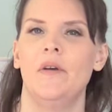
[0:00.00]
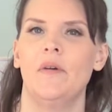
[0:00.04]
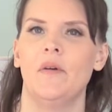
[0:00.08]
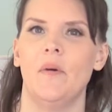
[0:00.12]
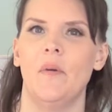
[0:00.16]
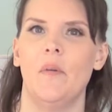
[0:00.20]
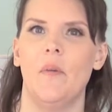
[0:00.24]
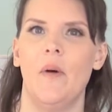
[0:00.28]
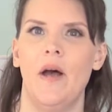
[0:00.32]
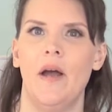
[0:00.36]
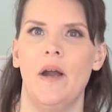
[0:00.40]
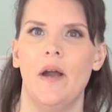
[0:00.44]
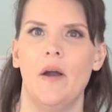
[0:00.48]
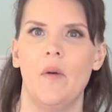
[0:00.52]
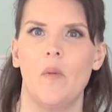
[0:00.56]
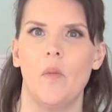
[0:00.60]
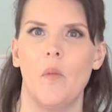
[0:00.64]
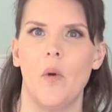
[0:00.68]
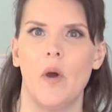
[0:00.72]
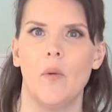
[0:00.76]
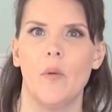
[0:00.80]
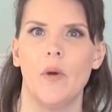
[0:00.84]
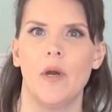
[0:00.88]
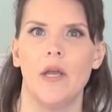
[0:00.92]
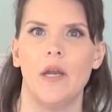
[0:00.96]
where
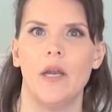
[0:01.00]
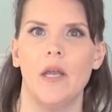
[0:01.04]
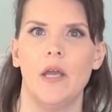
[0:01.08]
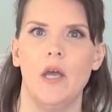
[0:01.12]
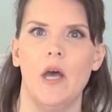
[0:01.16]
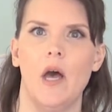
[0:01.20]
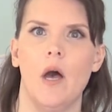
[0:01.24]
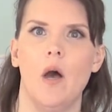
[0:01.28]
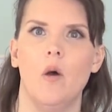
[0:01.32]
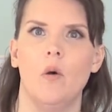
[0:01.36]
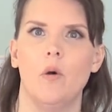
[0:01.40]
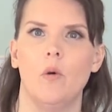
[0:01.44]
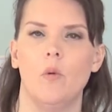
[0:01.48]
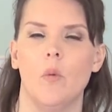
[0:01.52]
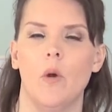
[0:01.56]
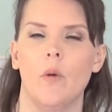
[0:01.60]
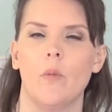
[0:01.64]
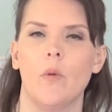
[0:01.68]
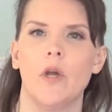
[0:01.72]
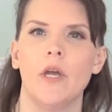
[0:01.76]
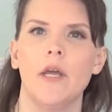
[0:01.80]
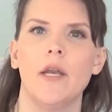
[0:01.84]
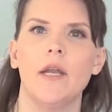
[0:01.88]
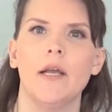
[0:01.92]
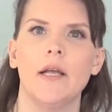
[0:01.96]
we're going to go, what
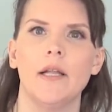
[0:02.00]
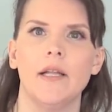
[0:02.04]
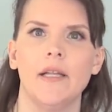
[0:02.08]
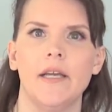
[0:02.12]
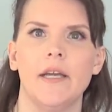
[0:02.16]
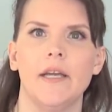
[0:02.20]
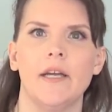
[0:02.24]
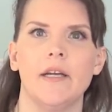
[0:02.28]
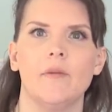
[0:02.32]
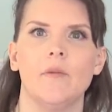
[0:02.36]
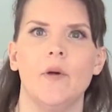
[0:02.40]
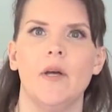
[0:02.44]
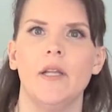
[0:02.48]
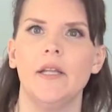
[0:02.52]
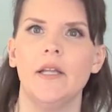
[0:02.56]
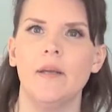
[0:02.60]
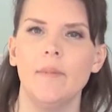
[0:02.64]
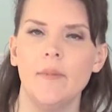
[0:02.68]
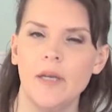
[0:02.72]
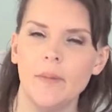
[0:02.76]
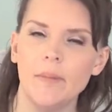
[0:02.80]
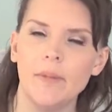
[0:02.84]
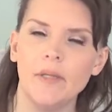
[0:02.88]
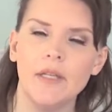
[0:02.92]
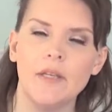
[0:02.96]
we're going to clear, what
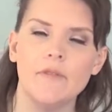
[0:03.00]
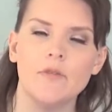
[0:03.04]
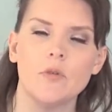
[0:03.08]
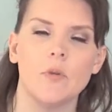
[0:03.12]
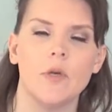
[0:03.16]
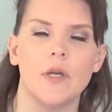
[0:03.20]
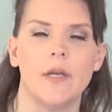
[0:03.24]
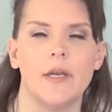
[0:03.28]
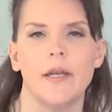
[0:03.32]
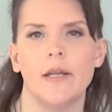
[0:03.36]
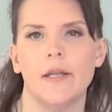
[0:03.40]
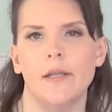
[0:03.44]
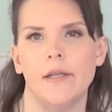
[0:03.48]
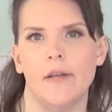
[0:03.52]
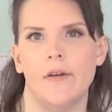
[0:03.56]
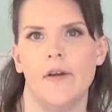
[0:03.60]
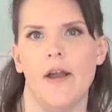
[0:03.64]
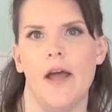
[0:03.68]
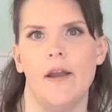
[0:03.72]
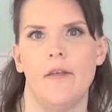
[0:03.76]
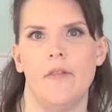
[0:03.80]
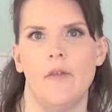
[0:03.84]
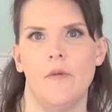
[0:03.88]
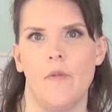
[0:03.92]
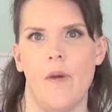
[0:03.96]
limiting beliefs we're going to clear
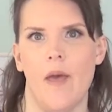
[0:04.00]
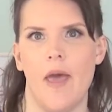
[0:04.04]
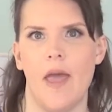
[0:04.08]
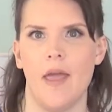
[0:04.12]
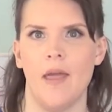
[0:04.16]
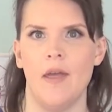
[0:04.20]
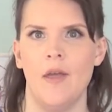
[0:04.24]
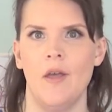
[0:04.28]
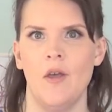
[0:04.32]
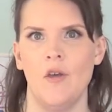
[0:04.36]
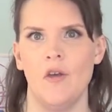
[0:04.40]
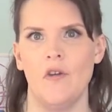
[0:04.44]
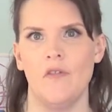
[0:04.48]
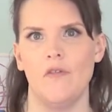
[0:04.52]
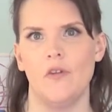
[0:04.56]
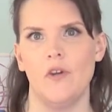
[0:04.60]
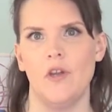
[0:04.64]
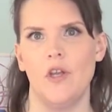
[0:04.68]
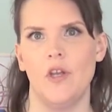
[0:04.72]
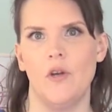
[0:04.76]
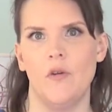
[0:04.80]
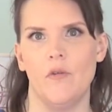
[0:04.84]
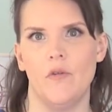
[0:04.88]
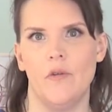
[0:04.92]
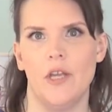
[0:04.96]
out of the way for
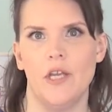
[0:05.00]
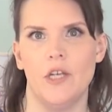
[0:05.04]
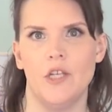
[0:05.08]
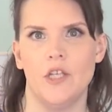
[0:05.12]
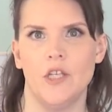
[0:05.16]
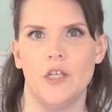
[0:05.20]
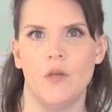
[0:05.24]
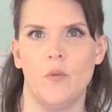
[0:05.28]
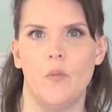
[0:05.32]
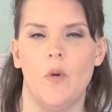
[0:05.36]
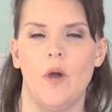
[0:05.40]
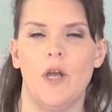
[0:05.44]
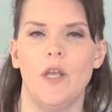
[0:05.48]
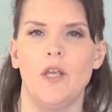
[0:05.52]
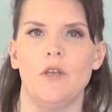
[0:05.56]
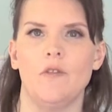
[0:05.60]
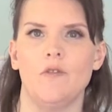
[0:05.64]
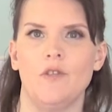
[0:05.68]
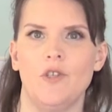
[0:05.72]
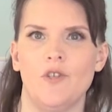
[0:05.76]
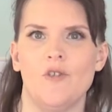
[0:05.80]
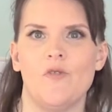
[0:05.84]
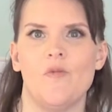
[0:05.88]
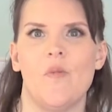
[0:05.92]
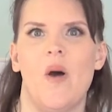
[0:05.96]
you to reach what you
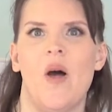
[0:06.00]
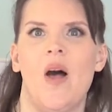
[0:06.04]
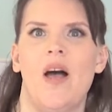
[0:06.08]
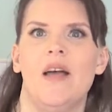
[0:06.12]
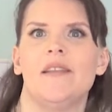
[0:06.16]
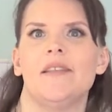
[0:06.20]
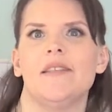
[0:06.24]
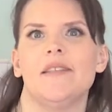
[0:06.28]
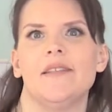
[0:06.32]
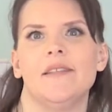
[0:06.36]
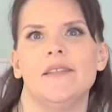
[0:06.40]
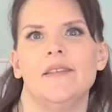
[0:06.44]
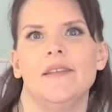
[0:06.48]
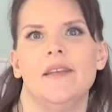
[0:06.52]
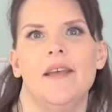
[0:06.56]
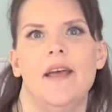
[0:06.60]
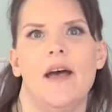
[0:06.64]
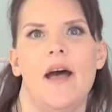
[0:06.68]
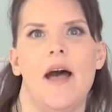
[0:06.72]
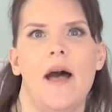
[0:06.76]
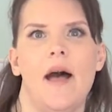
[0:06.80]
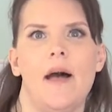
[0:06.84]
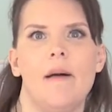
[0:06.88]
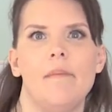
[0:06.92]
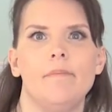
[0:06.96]
do want,
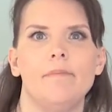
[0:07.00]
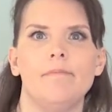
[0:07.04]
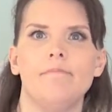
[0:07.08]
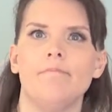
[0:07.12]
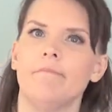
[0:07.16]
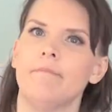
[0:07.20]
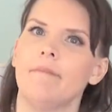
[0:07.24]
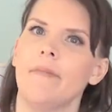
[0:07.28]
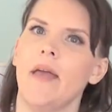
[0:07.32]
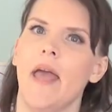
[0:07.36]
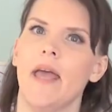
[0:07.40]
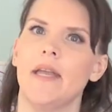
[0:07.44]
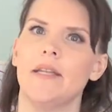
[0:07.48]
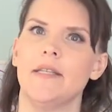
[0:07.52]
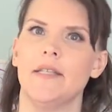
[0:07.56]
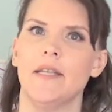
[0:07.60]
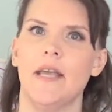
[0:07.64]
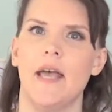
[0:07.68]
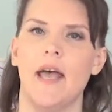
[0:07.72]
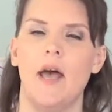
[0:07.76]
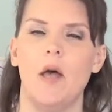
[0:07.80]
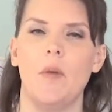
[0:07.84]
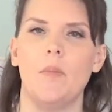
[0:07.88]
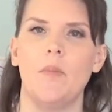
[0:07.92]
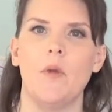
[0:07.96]
and to
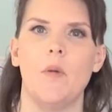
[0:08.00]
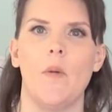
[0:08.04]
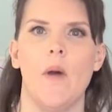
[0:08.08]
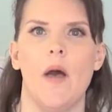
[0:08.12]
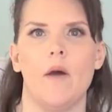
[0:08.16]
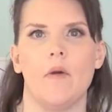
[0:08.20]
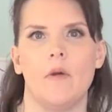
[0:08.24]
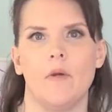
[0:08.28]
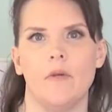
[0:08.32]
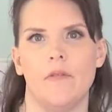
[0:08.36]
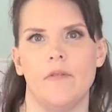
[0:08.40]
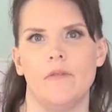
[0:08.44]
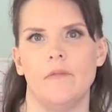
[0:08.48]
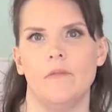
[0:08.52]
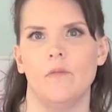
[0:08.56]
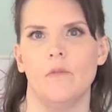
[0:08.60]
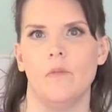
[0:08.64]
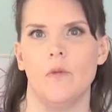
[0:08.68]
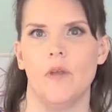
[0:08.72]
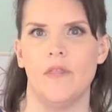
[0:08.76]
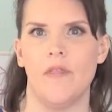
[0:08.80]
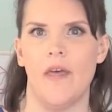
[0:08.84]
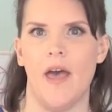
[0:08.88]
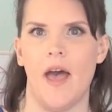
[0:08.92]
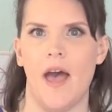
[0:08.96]
help you out
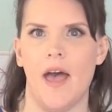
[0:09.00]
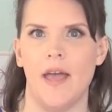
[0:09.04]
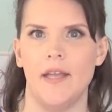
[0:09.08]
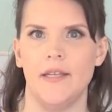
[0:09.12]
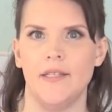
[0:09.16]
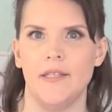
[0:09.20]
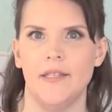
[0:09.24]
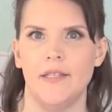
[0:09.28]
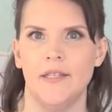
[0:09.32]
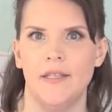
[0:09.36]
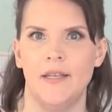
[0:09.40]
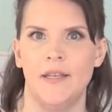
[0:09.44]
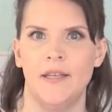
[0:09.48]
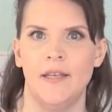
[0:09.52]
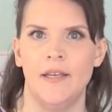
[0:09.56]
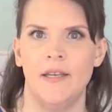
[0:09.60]
with that.